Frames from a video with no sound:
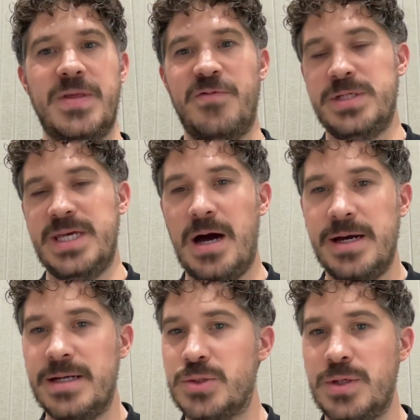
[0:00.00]
voice AI
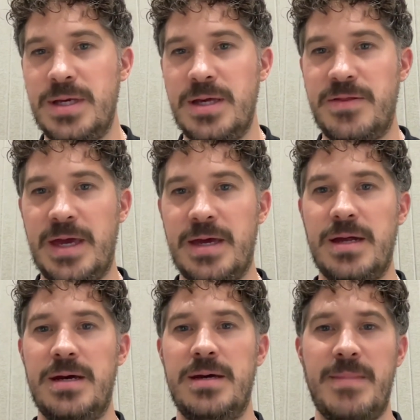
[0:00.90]
industry that you think are
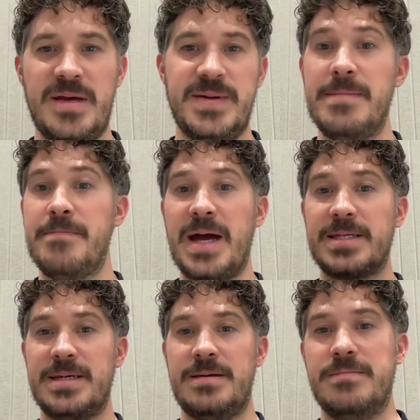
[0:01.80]
going to massively
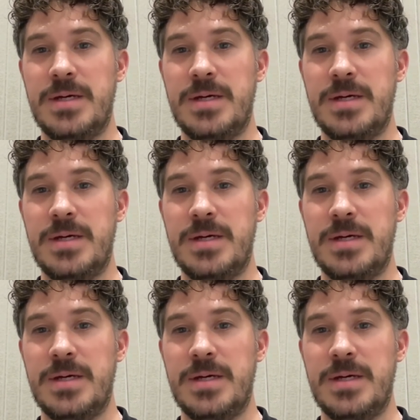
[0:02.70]
impact it